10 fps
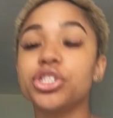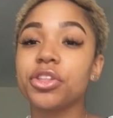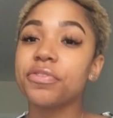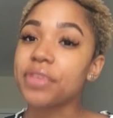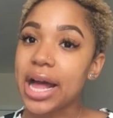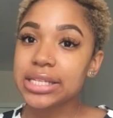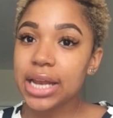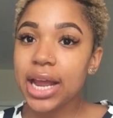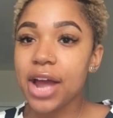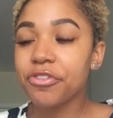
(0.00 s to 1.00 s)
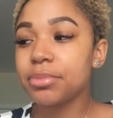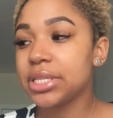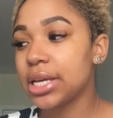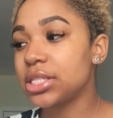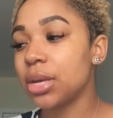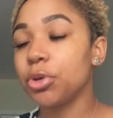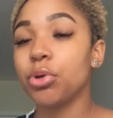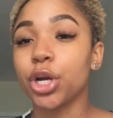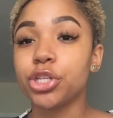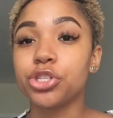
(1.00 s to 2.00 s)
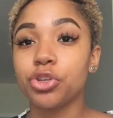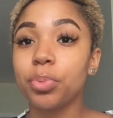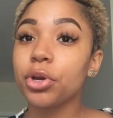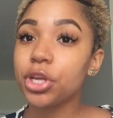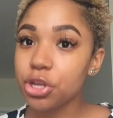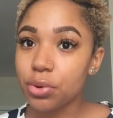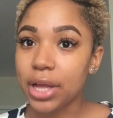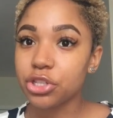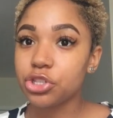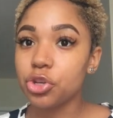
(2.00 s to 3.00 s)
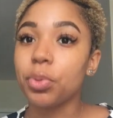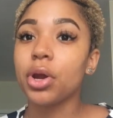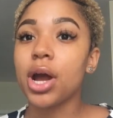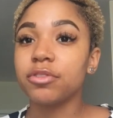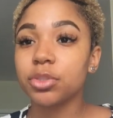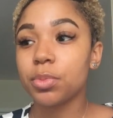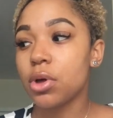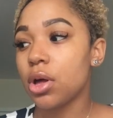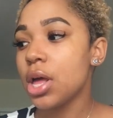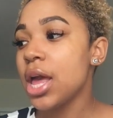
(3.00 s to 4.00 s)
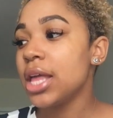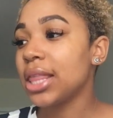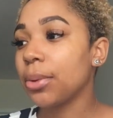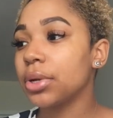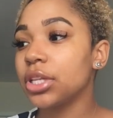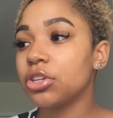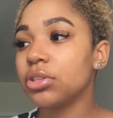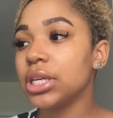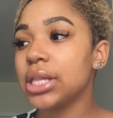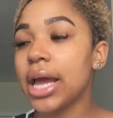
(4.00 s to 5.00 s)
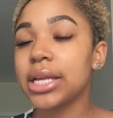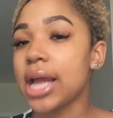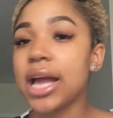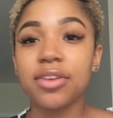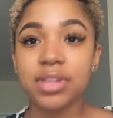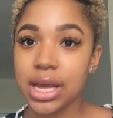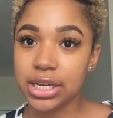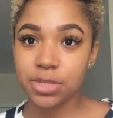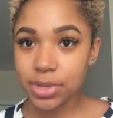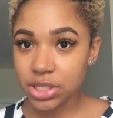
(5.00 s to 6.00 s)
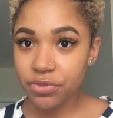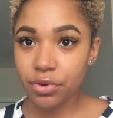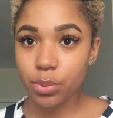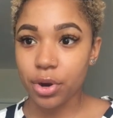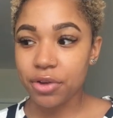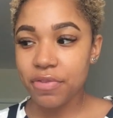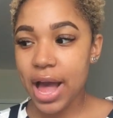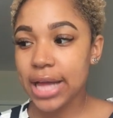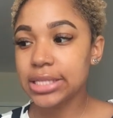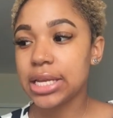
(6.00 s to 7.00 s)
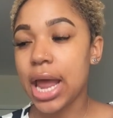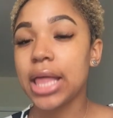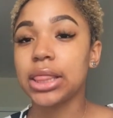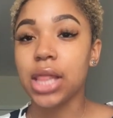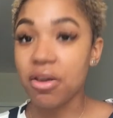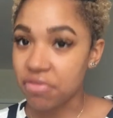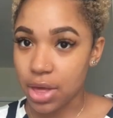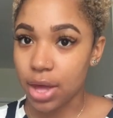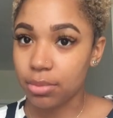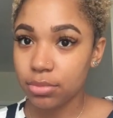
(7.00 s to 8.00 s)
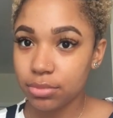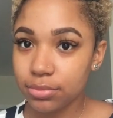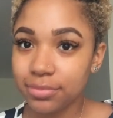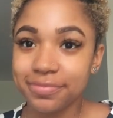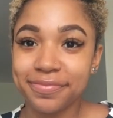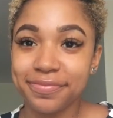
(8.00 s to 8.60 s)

So the flats that I got from DSW are super cute and super comfortable. They were literally like not even that expensive for work flats, and I love them.